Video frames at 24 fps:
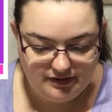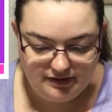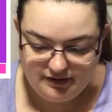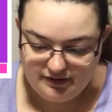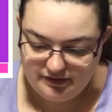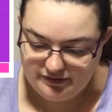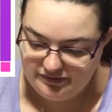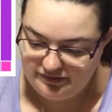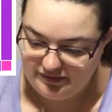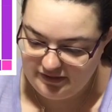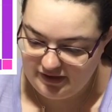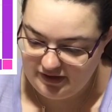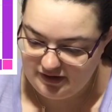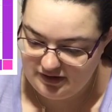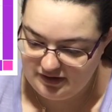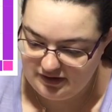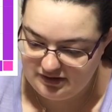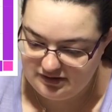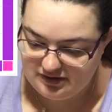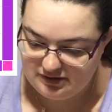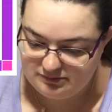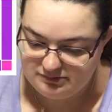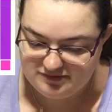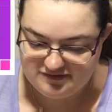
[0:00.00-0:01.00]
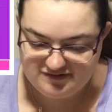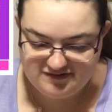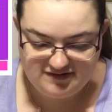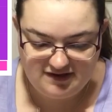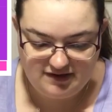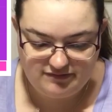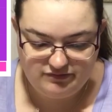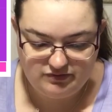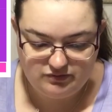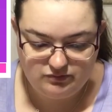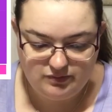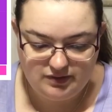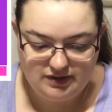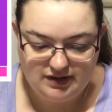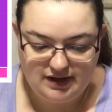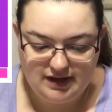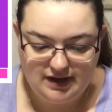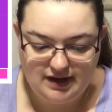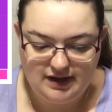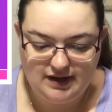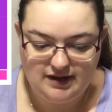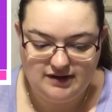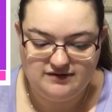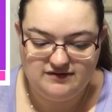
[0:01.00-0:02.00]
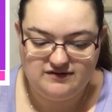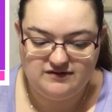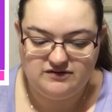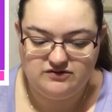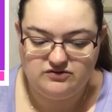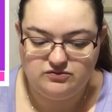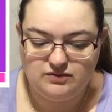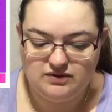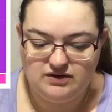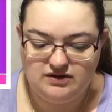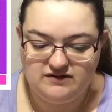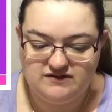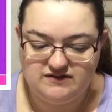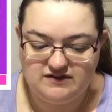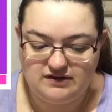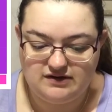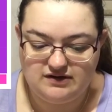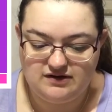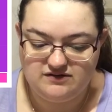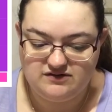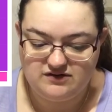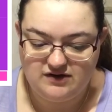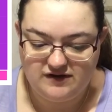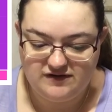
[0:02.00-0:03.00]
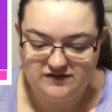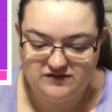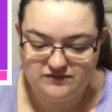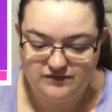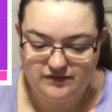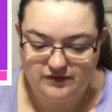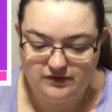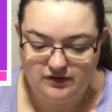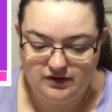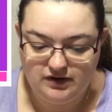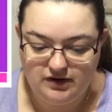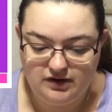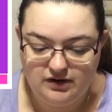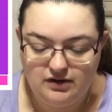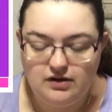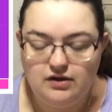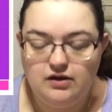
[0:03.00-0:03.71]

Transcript: Then number seven, we had 20-sided dice fairy,